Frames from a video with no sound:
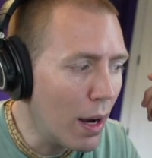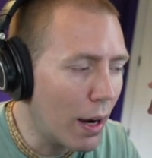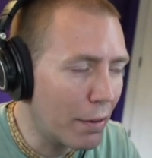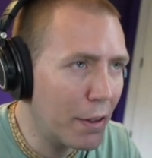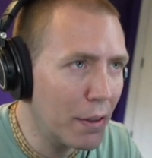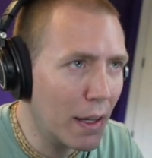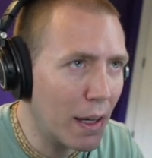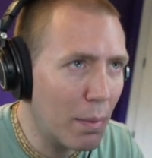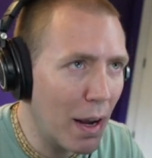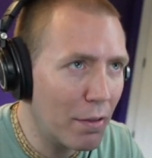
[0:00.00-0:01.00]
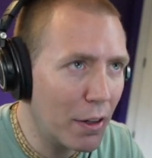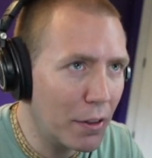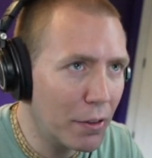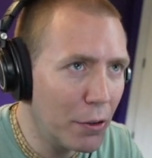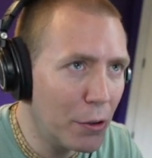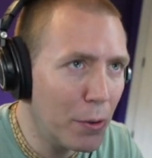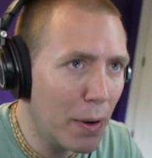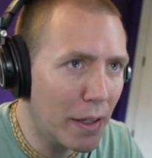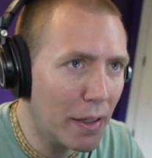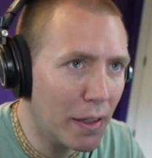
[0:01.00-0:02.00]
I feel like I'm having new
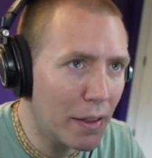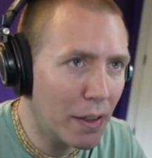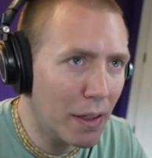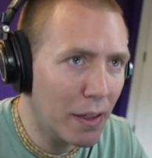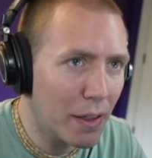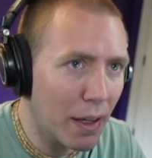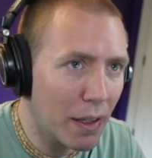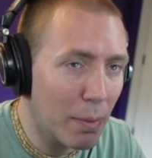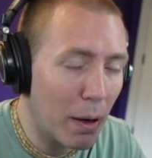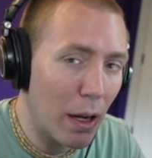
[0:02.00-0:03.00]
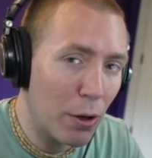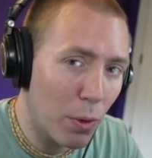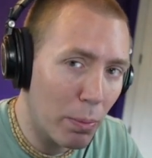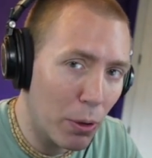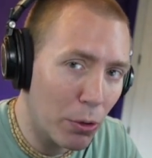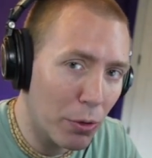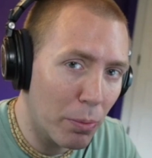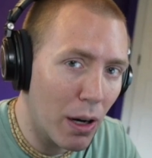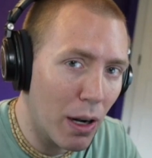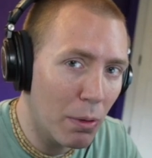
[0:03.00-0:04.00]
ideas and insights about how to approach a
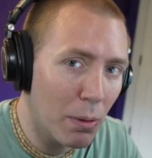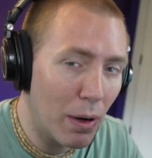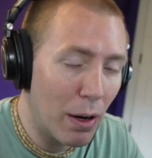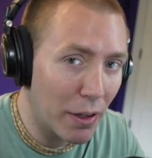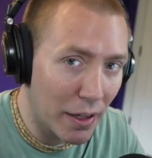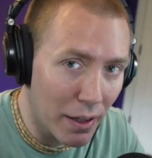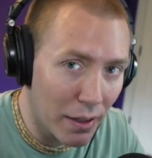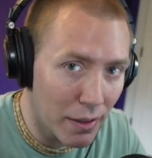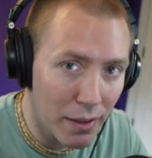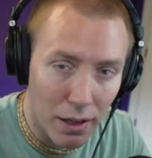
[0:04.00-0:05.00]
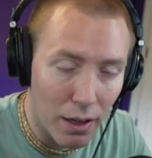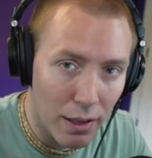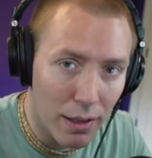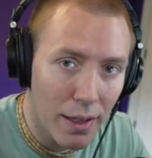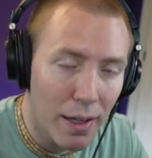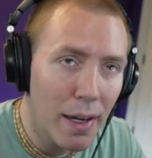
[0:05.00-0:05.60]
problem or how to get unstuck.